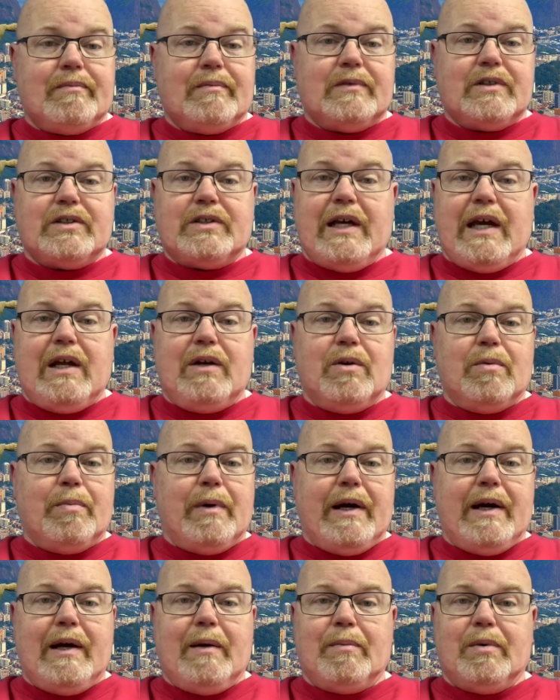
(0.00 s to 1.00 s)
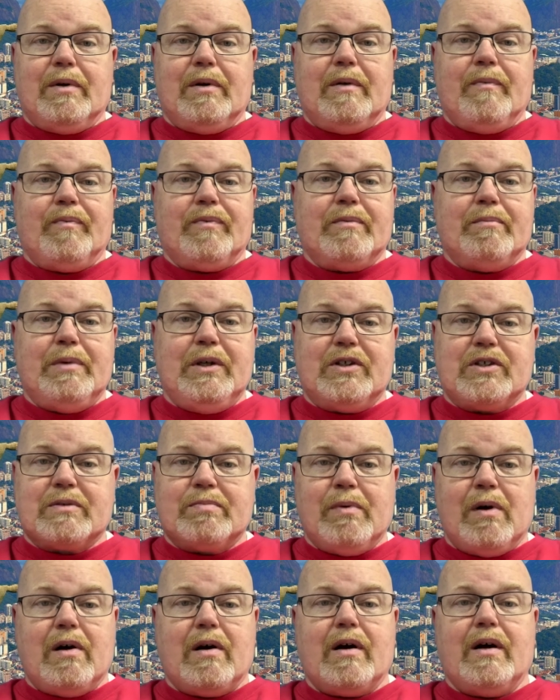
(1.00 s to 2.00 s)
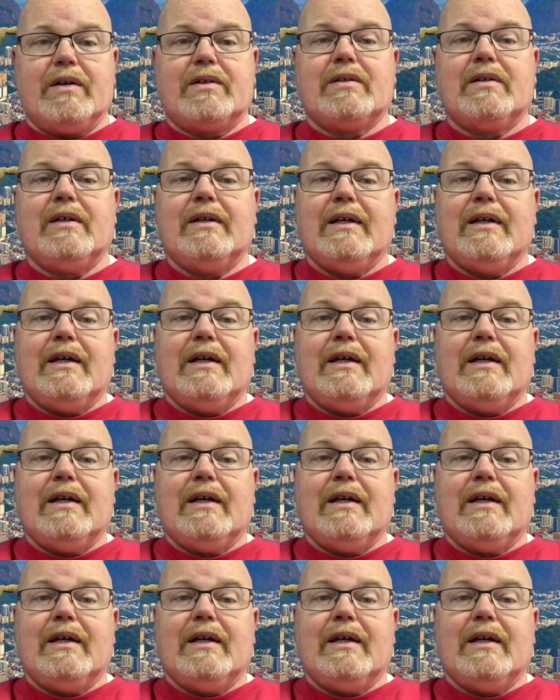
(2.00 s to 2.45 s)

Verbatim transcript: Stay in your Bible. Be smart.